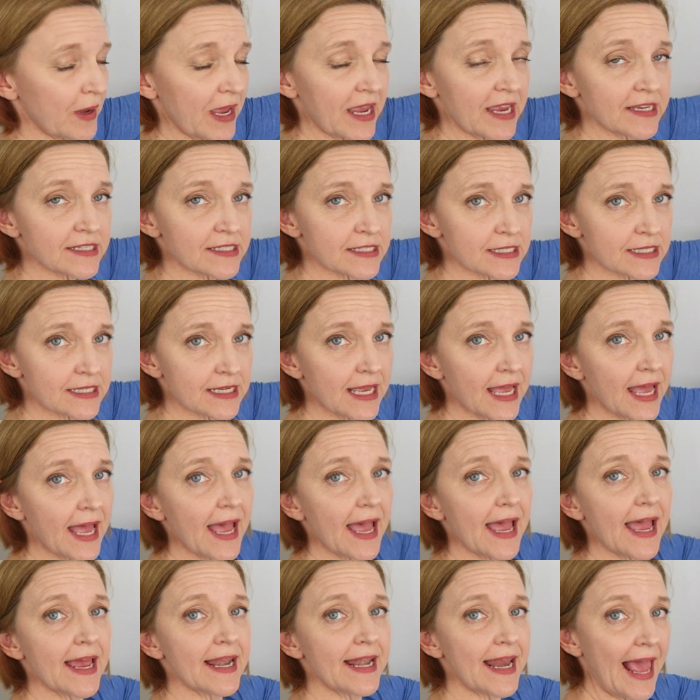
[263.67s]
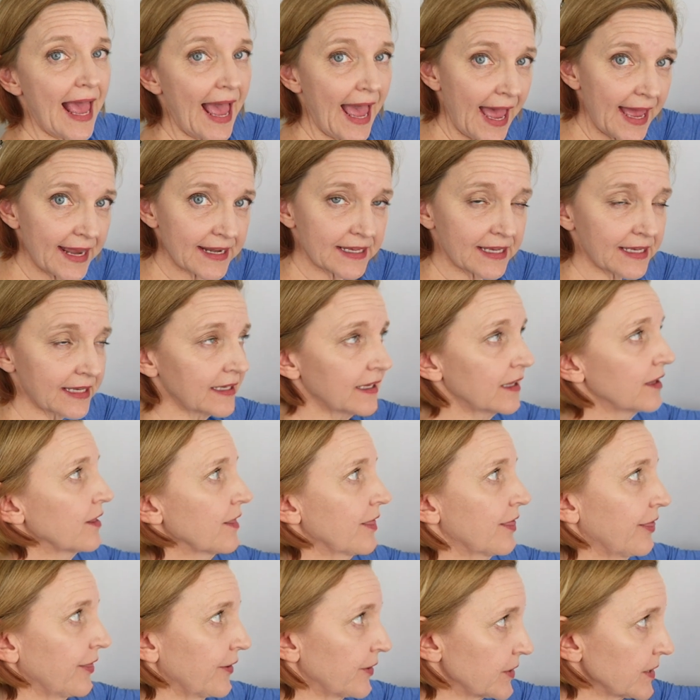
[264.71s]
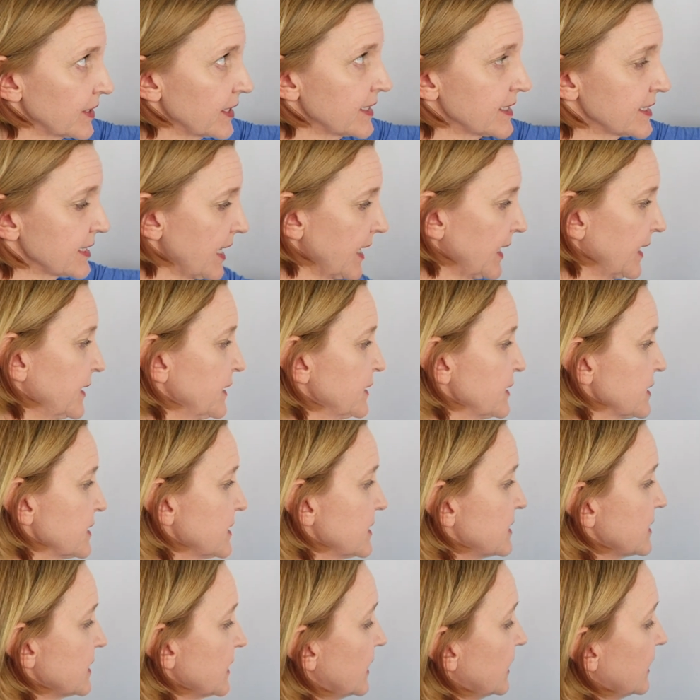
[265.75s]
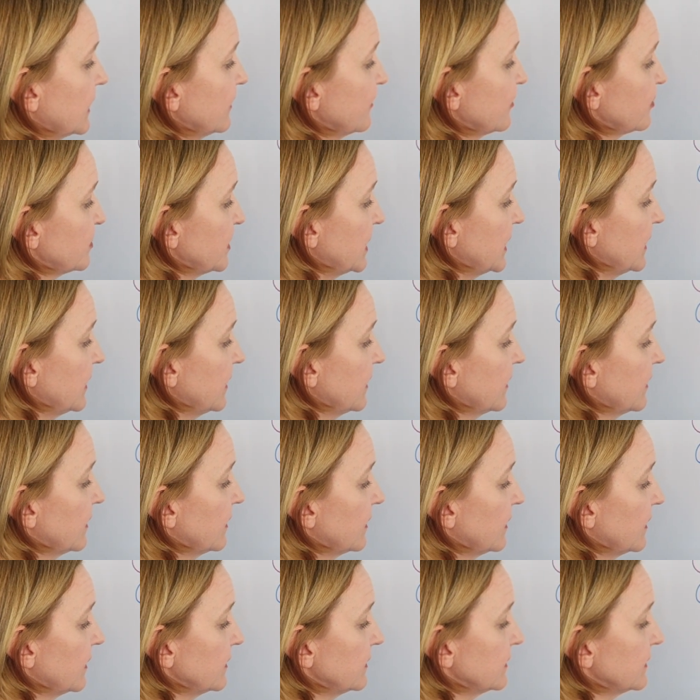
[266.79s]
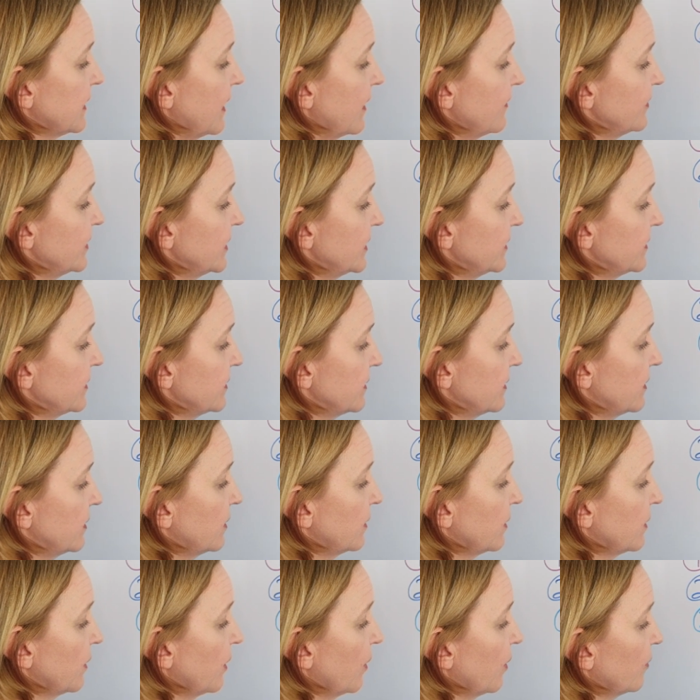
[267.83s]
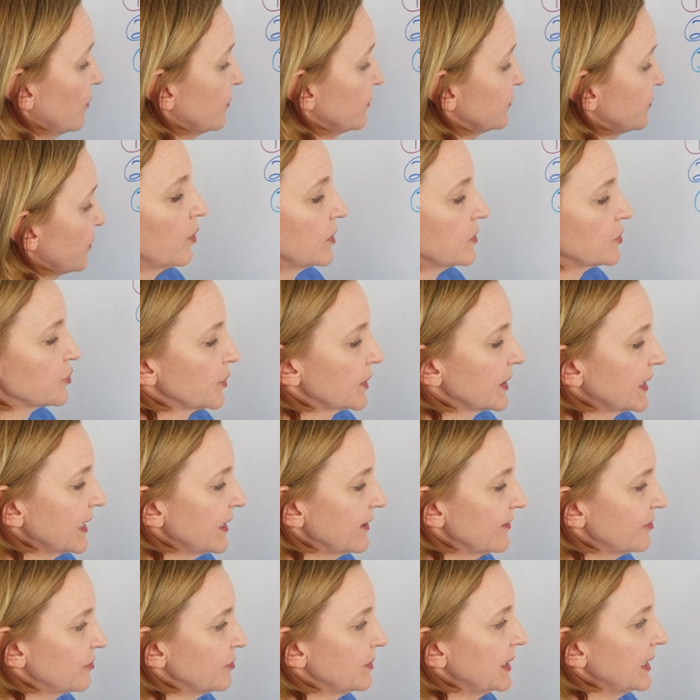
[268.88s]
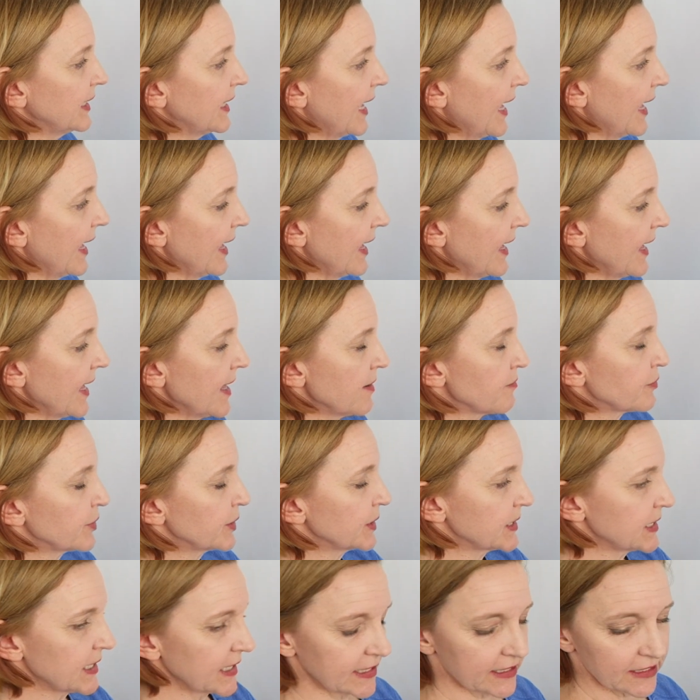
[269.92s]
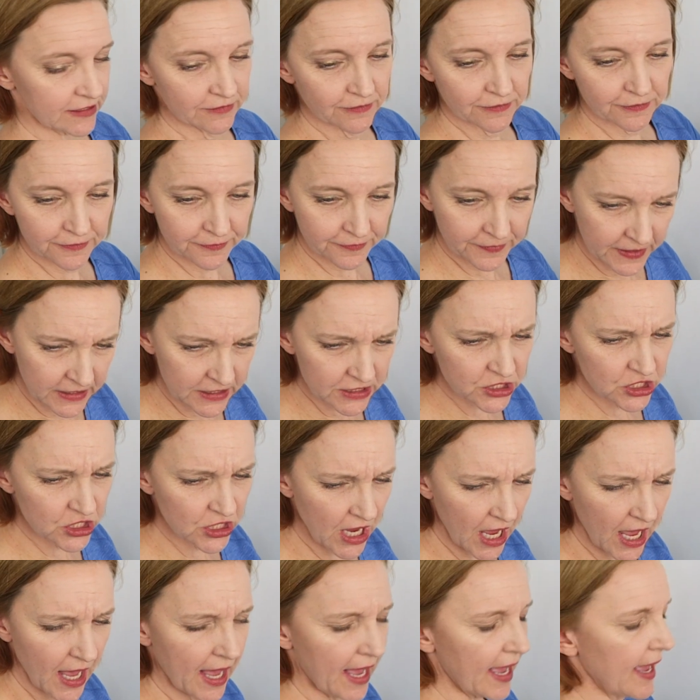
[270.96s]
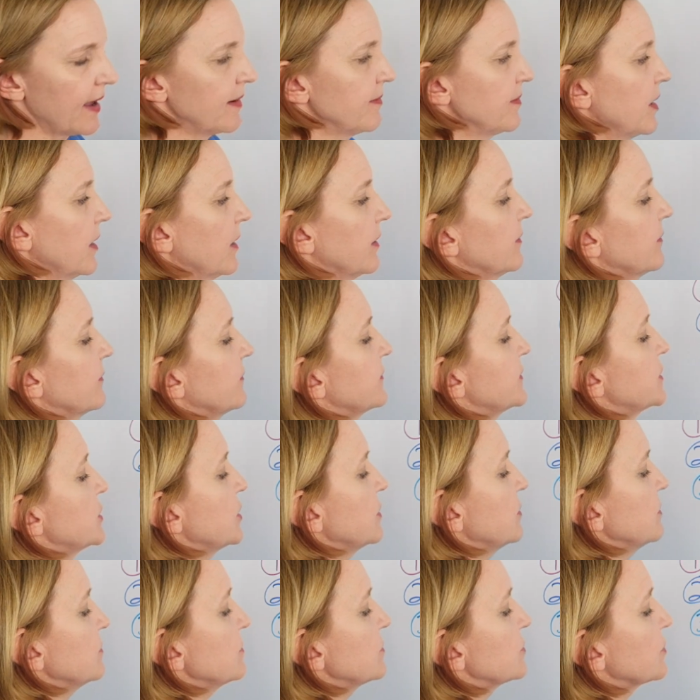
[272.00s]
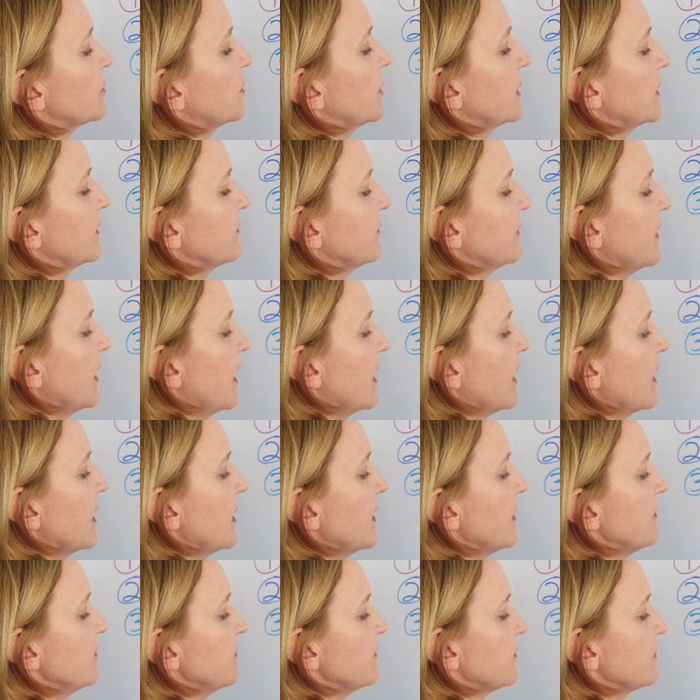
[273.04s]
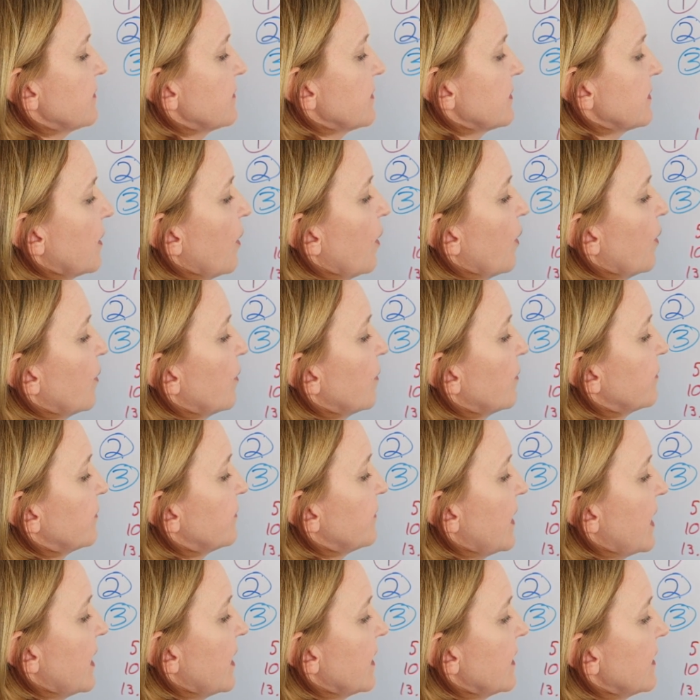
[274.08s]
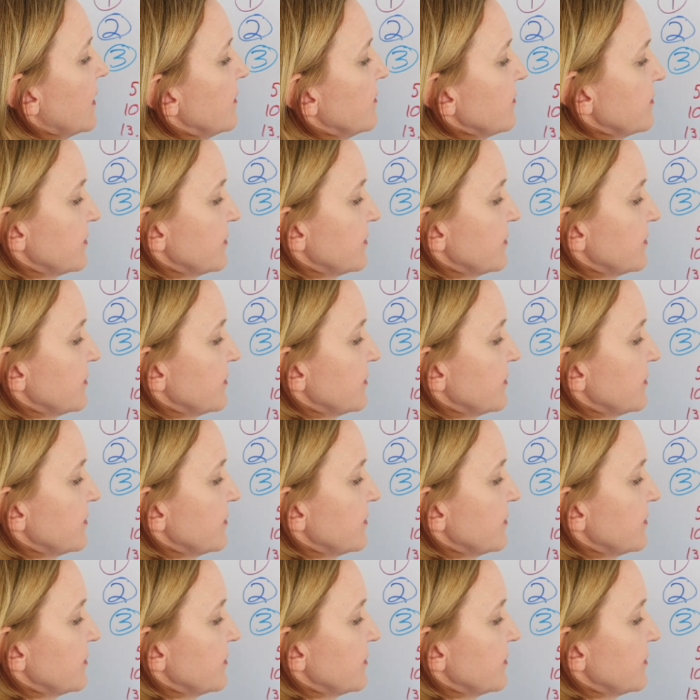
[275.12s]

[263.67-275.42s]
pace and adding 30 seconds to give me 11 04, which would give me a predicted finish time of 225.05. So